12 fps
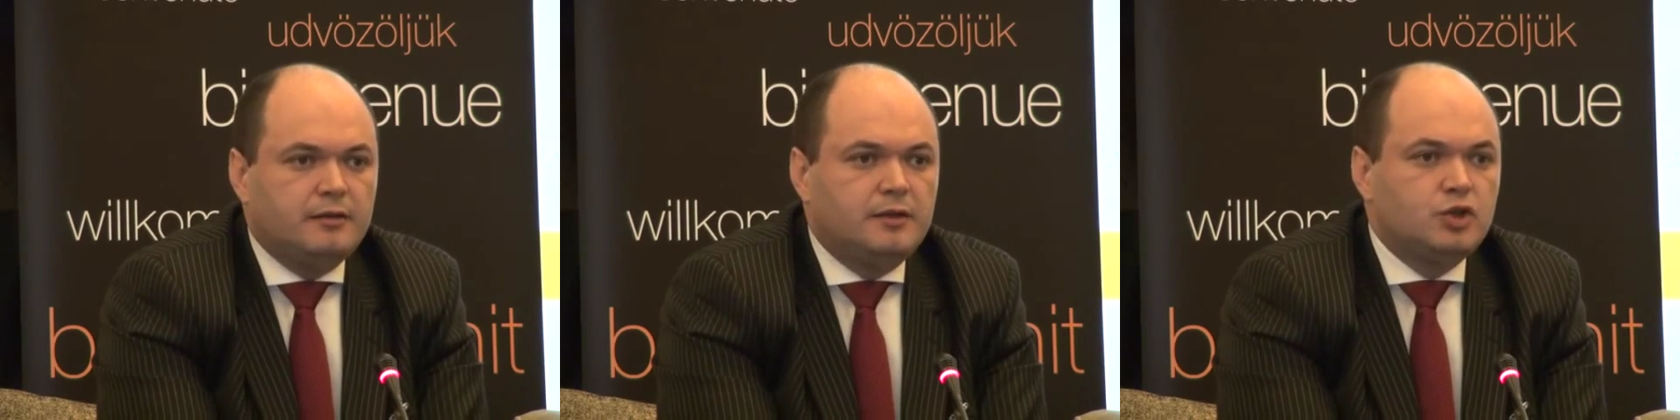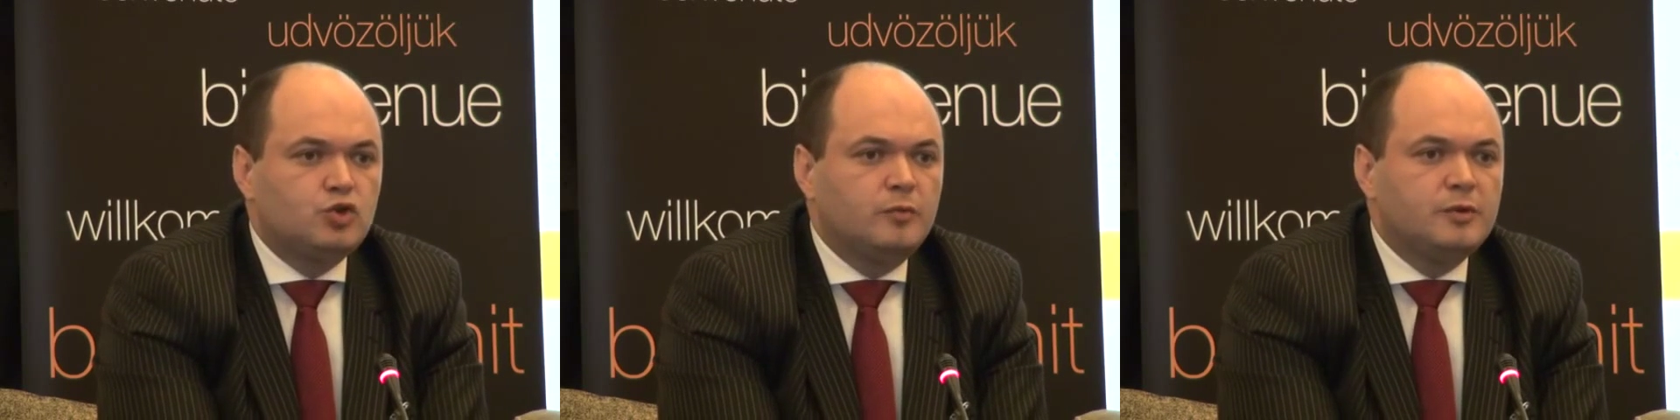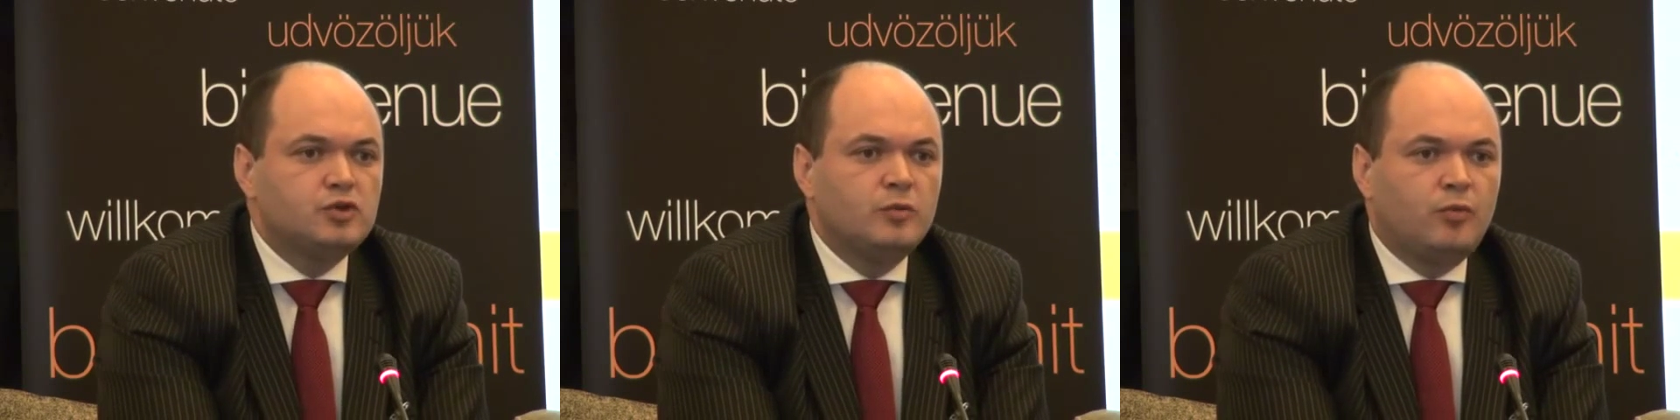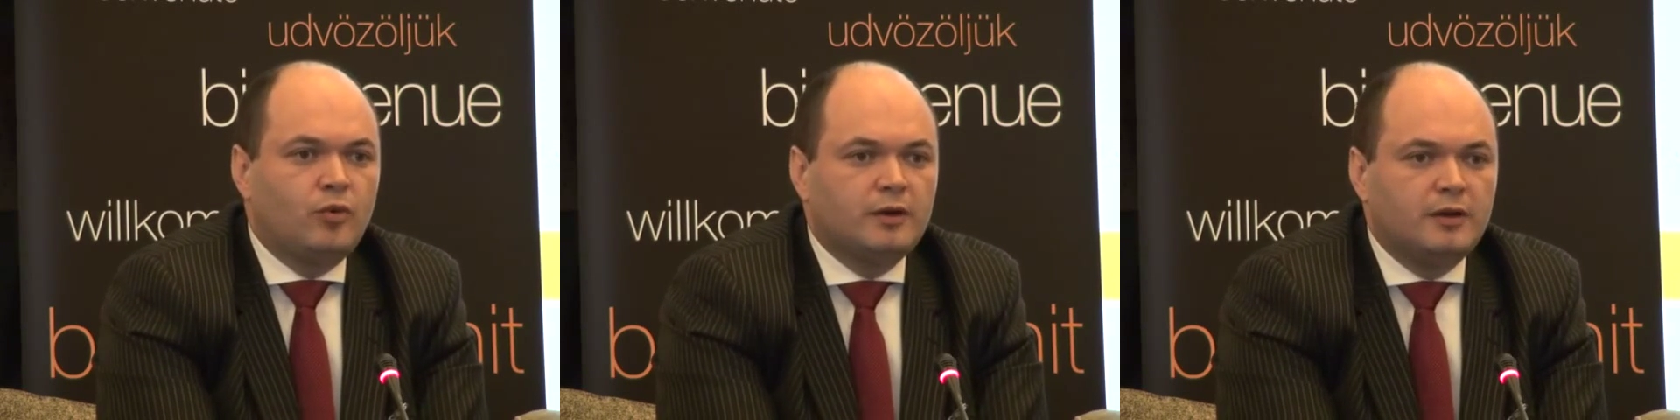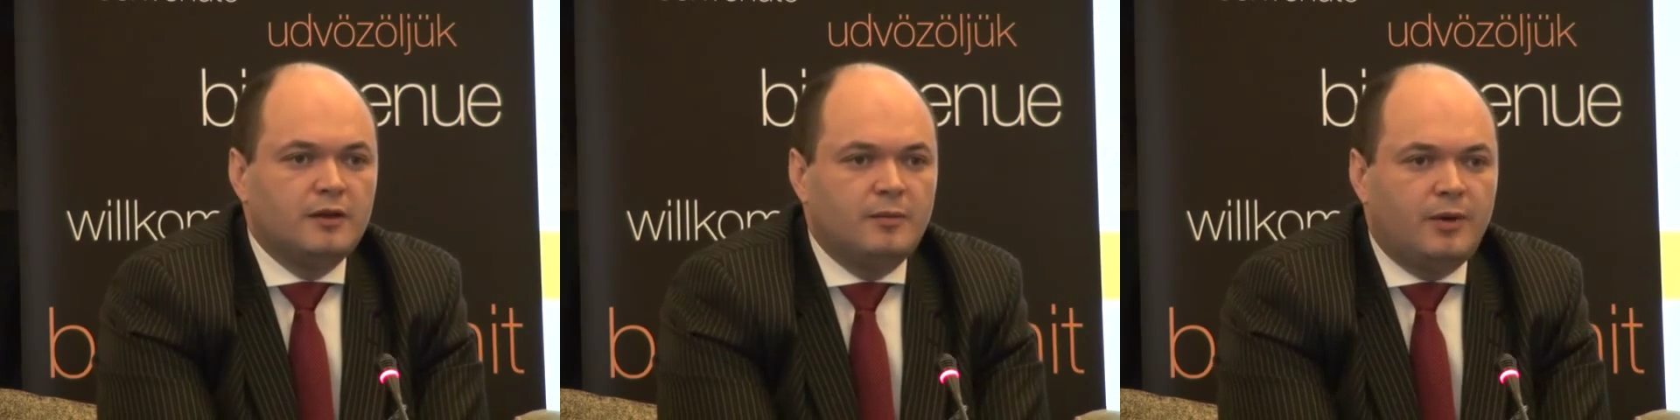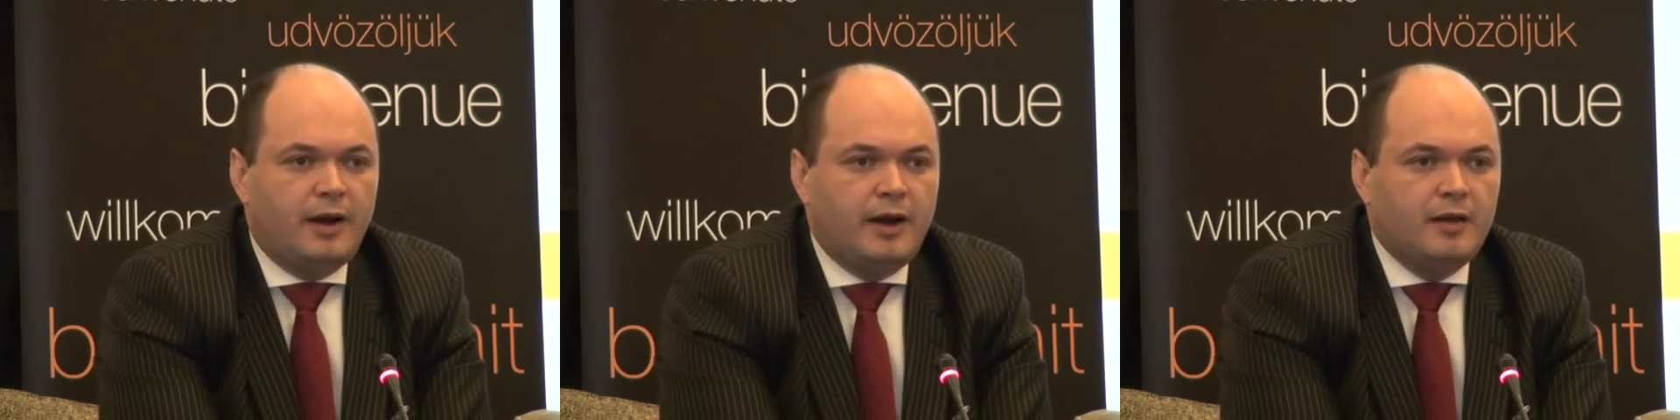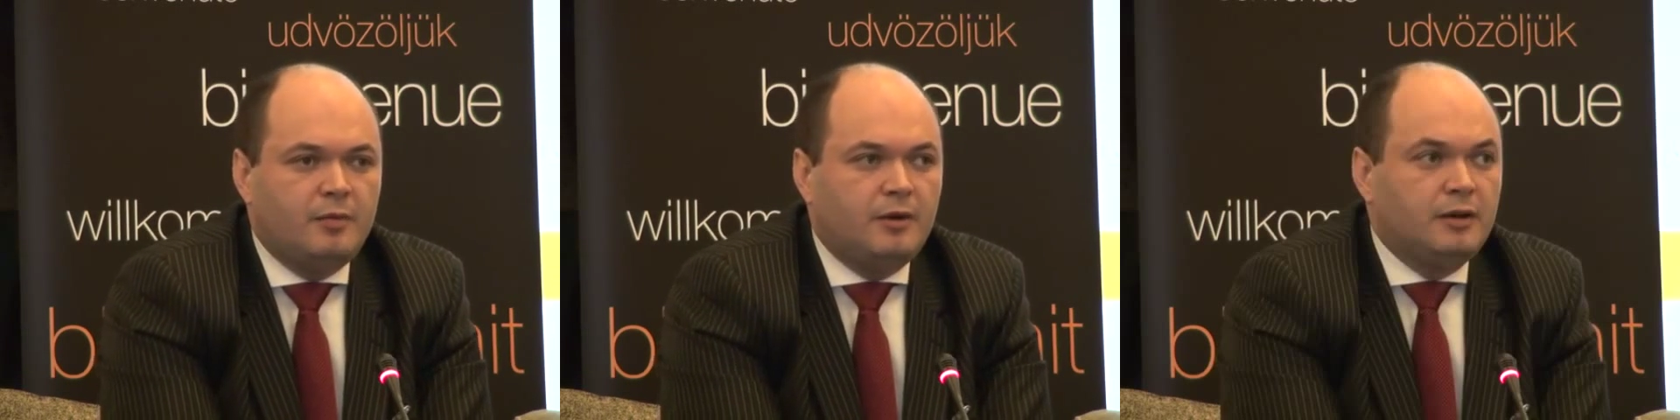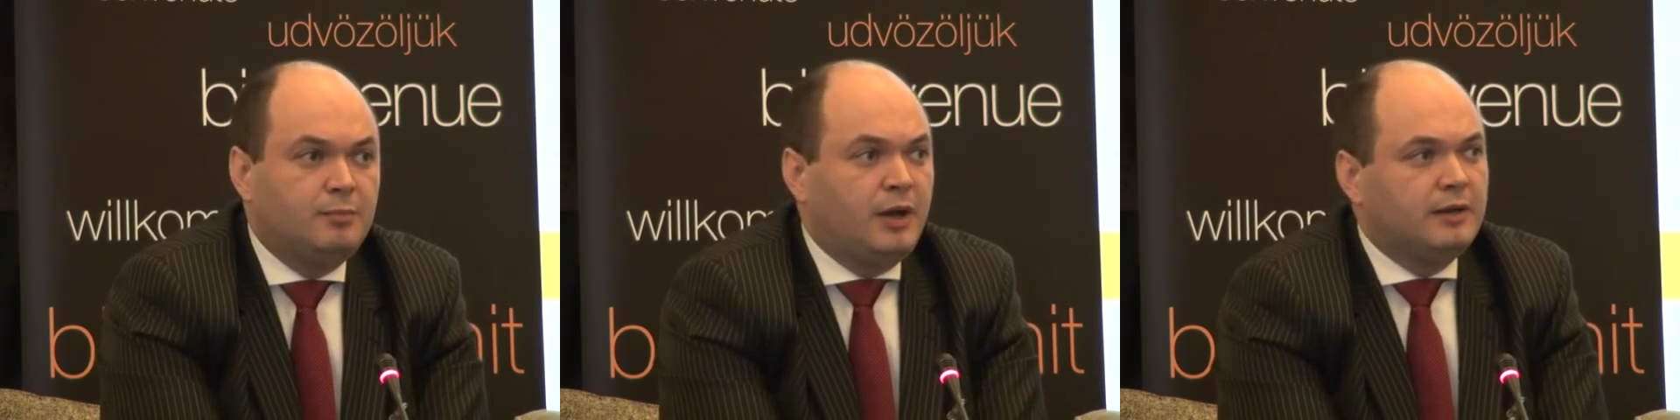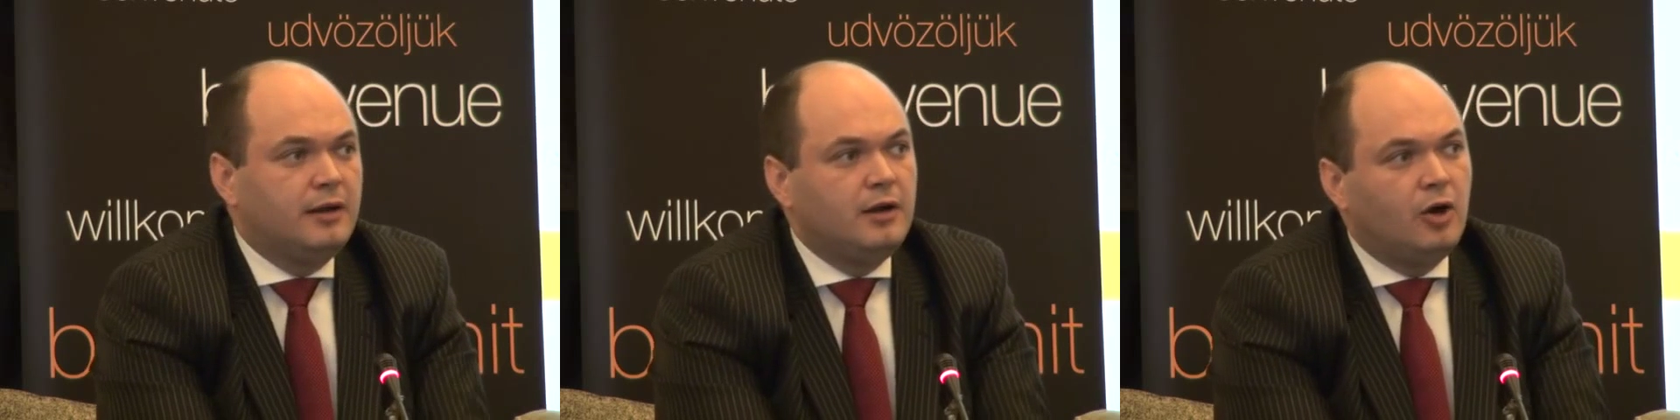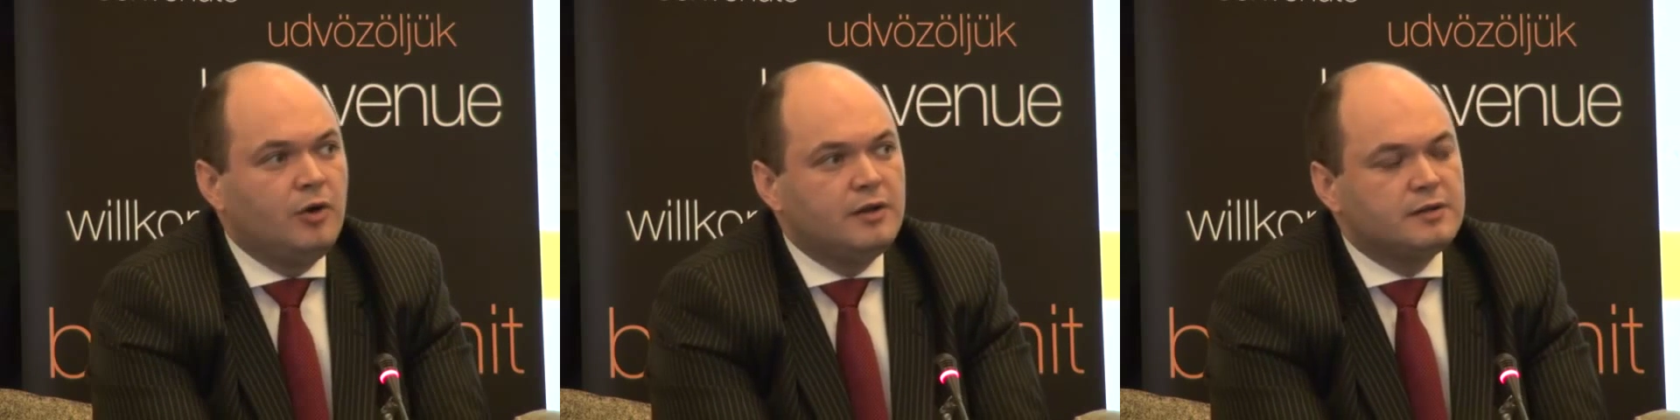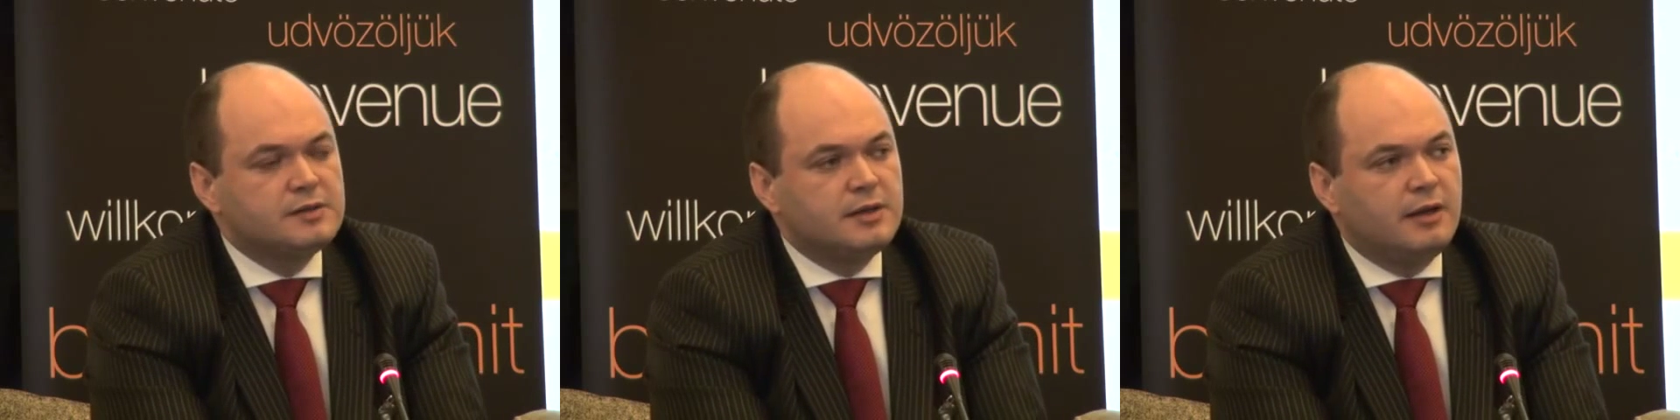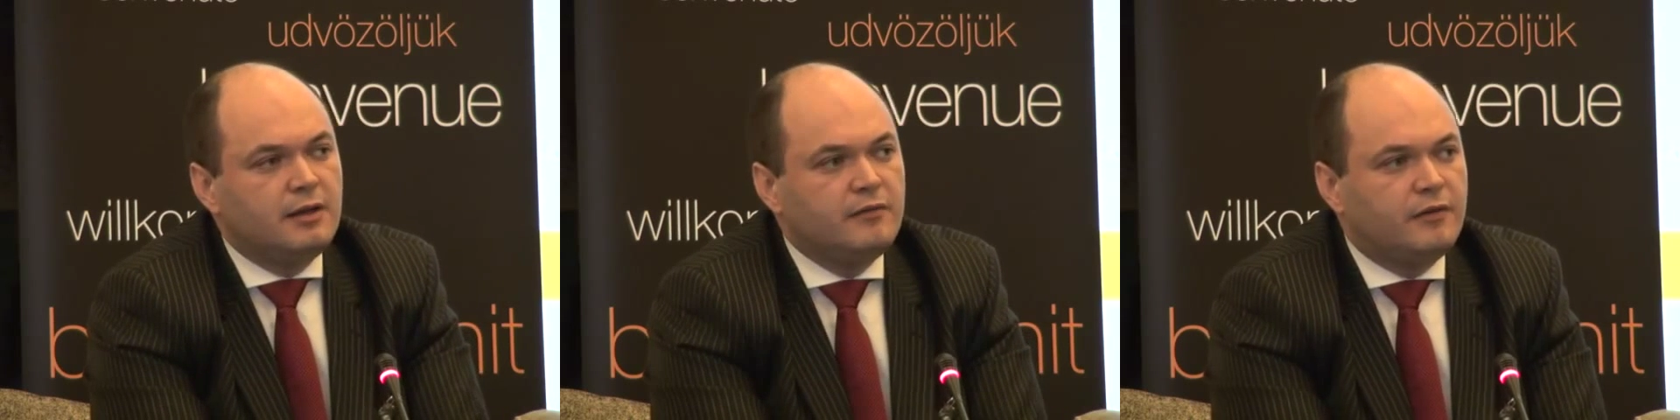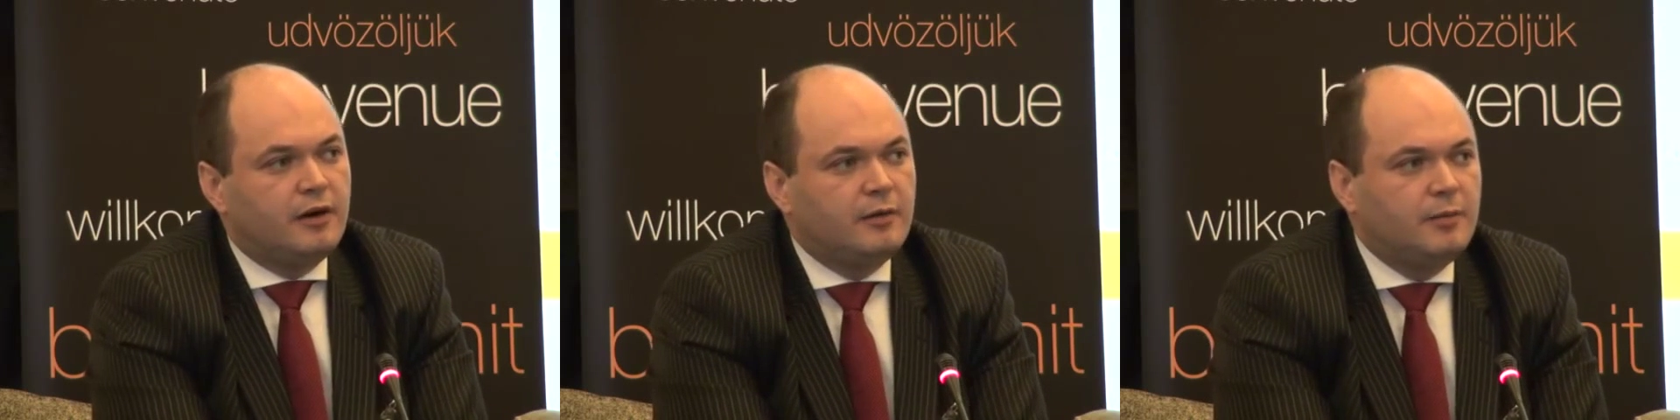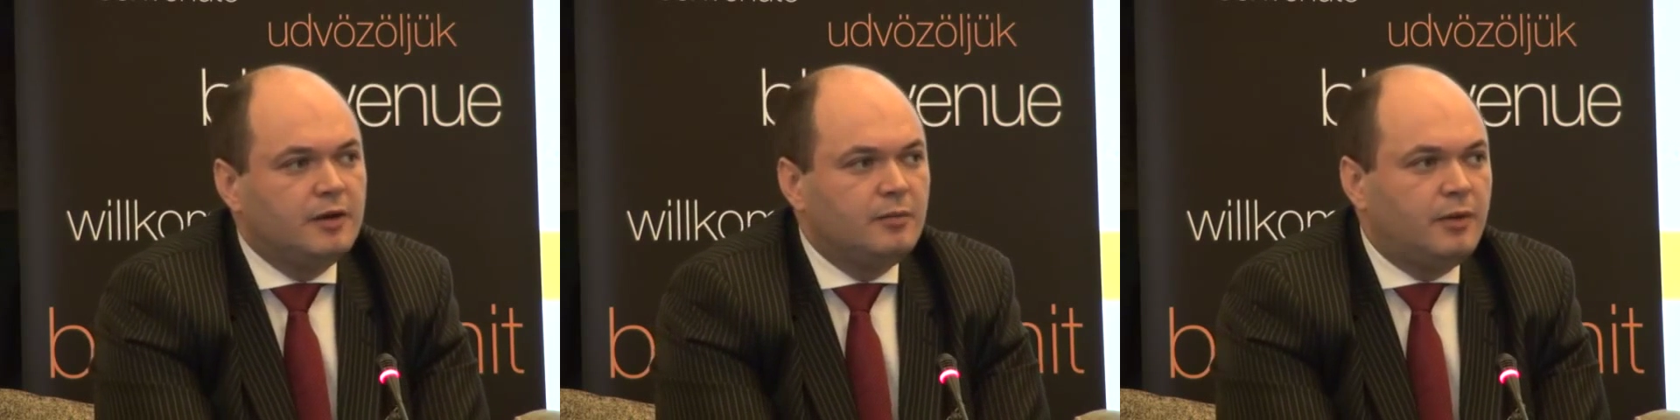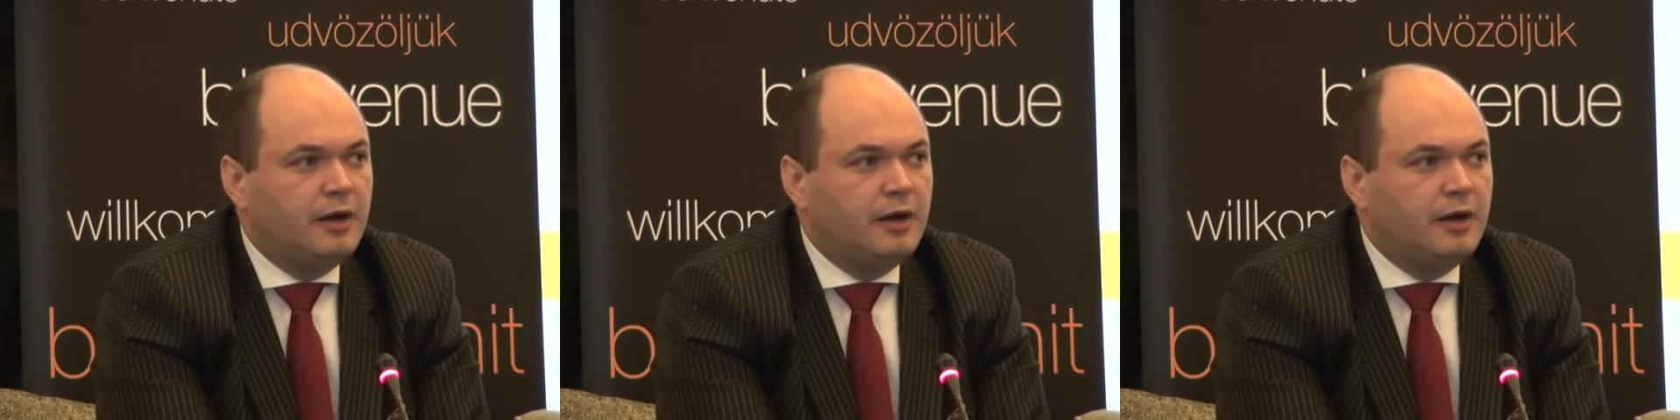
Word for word: This should be supported by, by the low interest rate environment,